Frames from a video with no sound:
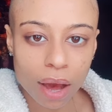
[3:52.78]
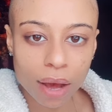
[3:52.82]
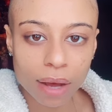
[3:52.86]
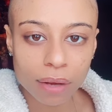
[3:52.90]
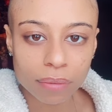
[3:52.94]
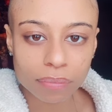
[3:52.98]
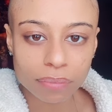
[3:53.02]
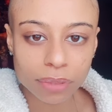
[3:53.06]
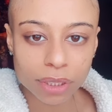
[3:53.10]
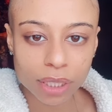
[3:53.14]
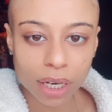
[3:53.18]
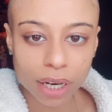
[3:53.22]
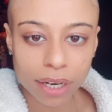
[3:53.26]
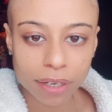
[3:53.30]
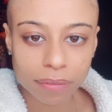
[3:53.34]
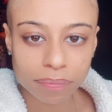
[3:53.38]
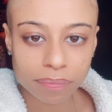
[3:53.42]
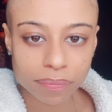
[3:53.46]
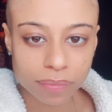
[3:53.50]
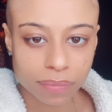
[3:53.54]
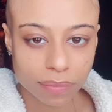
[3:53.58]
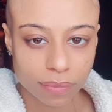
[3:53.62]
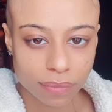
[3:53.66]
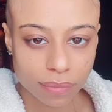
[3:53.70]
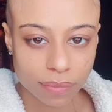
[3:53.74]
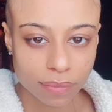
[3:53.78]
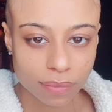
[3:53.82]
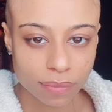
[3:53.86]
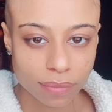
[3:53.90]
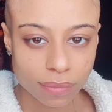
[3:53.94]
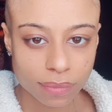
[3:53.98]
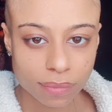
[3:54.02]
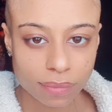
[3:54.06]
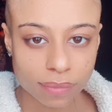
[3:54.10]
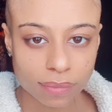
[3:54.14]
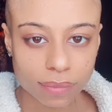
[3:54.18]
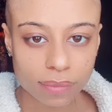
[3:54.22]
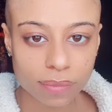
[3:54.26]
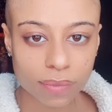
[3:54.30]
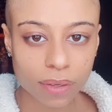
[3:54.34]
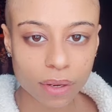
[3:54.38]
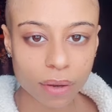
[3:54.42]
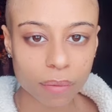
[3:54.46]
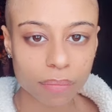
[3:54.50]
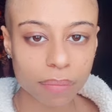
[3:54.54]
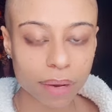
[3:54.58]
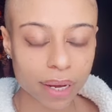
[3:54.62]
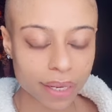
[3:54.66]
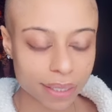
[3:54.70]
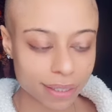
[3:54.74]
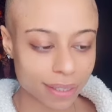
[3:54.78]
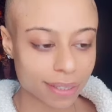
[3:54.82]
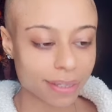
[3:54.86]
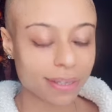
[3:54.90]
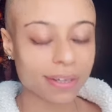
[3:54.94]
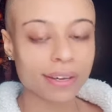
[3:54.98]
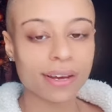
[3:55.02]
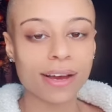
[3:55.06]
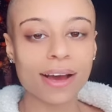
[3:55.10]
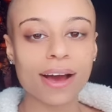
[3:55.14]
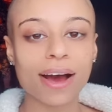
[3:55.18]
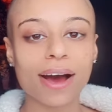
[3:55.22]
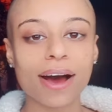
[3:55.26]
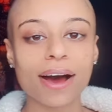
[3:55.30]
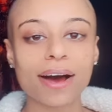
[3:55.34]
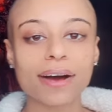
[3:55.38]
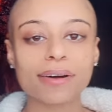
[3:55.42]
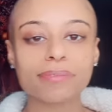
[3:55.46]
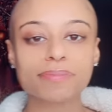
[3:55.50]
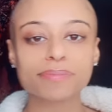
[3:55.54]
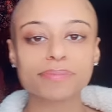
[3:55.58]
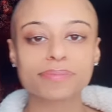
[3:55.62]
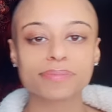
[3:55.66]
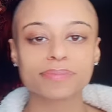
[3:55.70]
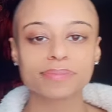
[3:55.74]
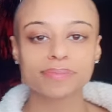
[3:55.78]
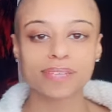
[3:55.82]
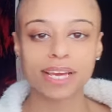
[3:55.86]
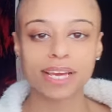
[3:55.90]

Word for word: um sorry but um